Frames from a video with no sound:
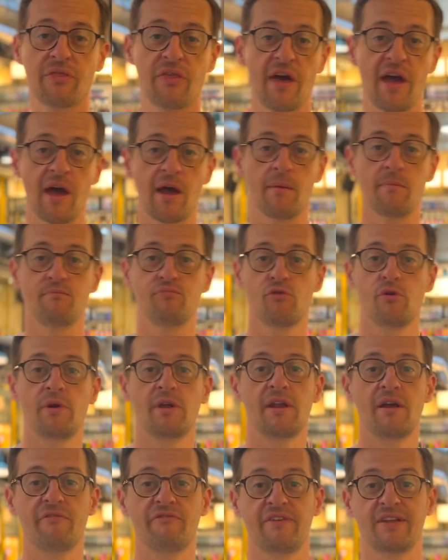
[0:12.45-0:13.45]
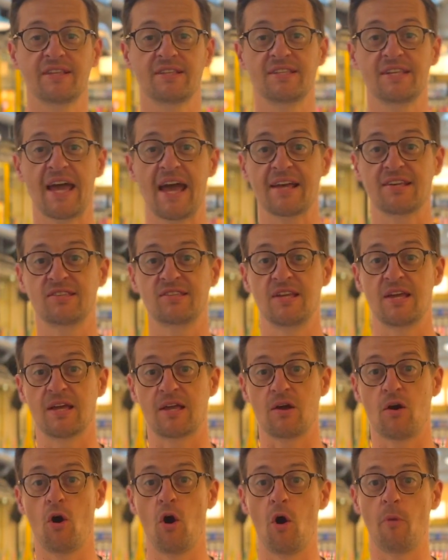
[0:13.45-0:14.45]
there brewing a
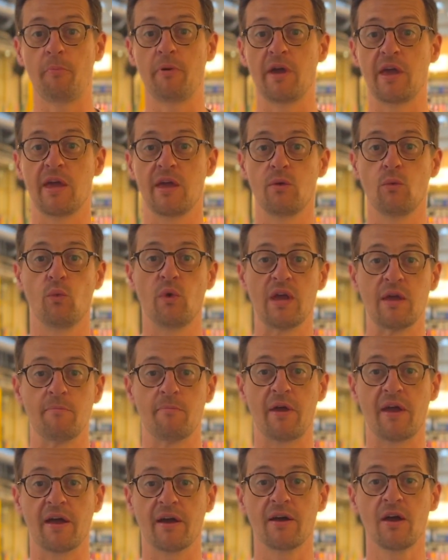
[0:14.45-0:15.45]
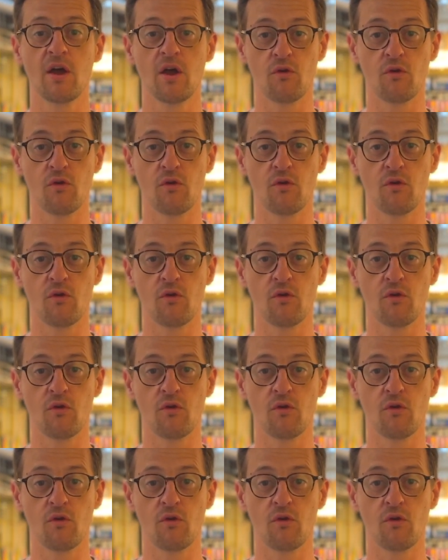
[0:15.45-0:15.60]
fantastic hoppy wheat beer.